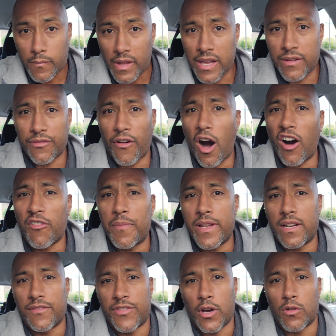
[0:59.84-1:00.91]
involvement
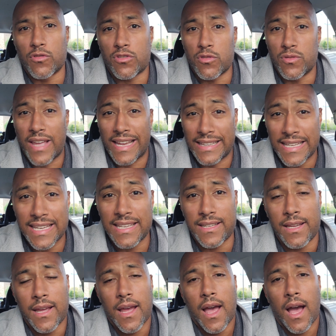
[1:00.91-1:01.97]
of those who they lead.